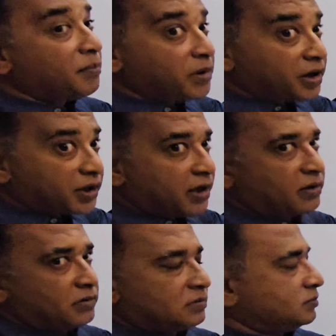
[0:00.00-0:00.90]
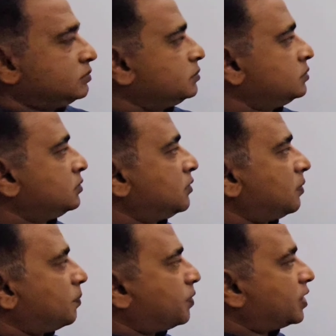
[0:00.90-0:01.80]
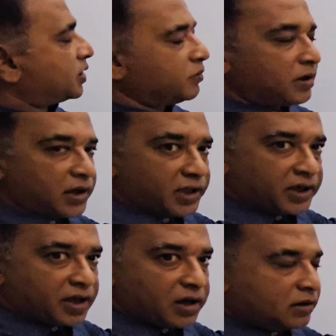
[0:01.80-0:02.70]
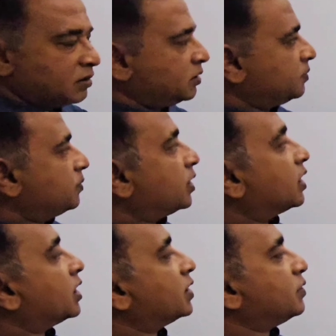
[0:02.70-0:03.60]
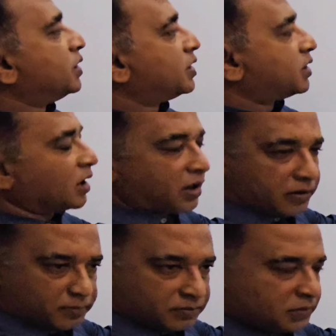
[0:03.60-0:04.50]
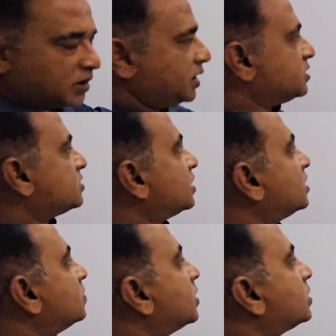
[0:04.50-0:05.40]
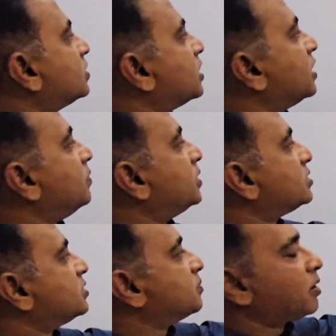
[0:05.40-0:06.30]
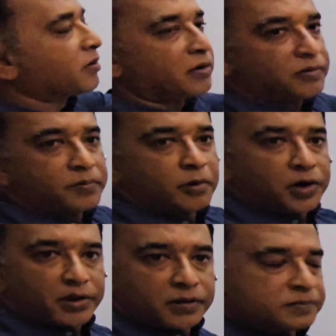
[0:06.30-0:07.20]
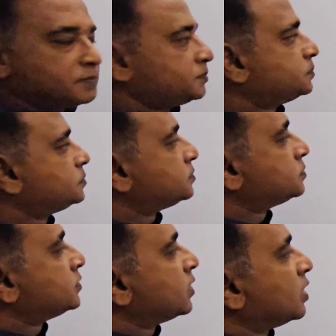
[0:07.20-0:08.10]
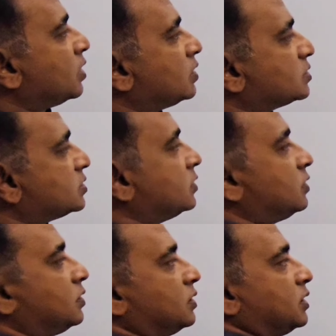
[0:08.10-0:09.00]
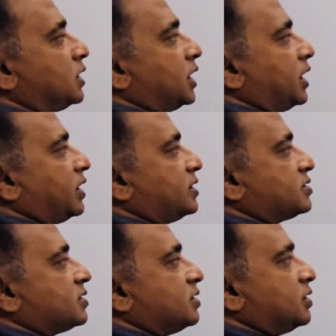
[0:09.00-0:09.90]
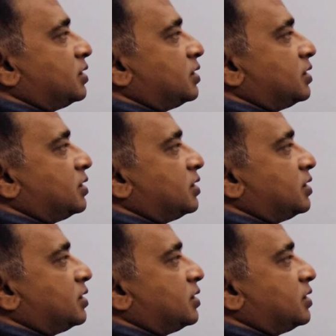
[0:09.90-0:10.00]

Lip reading: emitted per unit area, per unit time is nothing but the emissive power of the body. So it is